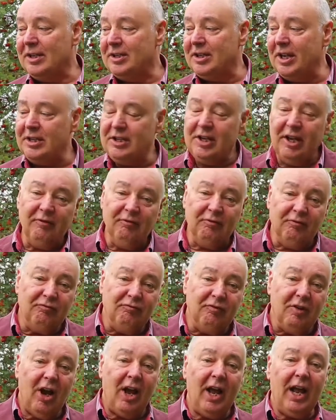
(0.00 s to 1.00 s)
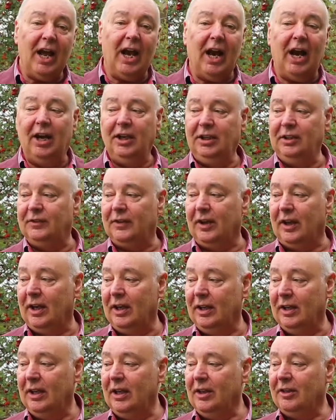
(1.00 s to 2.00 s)
sitting right
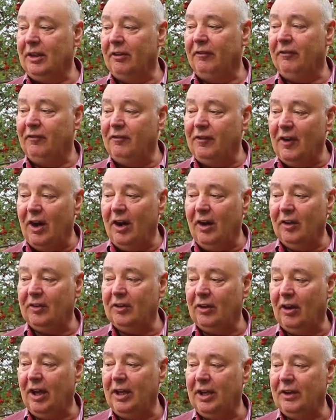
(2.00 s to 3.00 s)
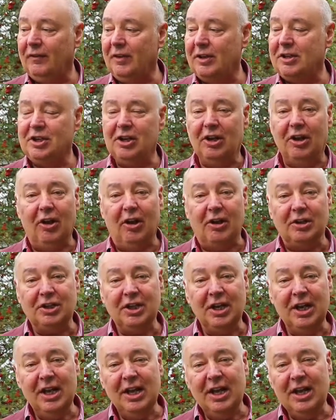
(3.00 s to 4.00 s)
over the far side of the
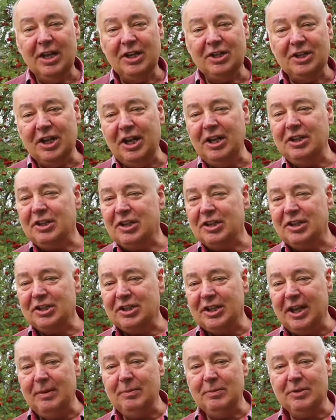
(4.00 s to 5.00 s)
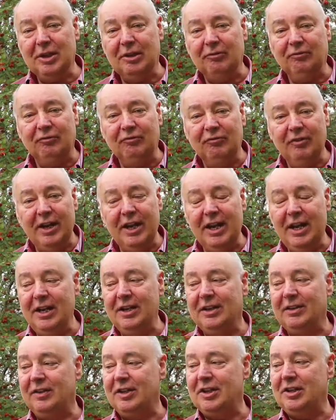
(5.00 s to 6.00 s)
church, she just seemed to
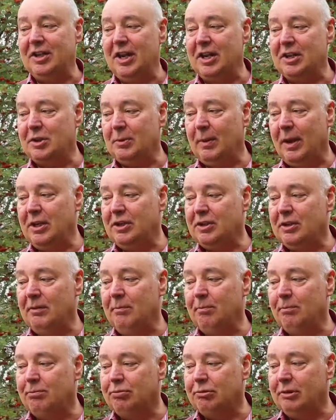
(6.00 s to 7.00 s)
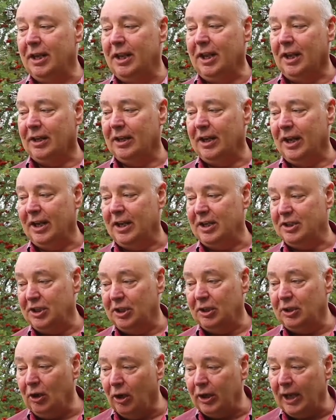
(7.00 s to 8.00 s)
read the situation brilliantly.
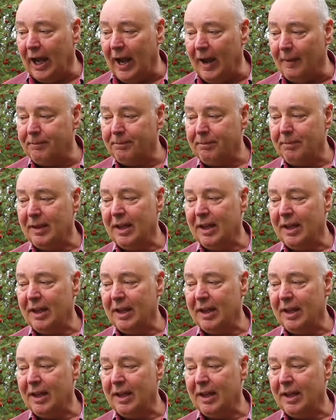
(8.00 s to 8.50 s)
She got up,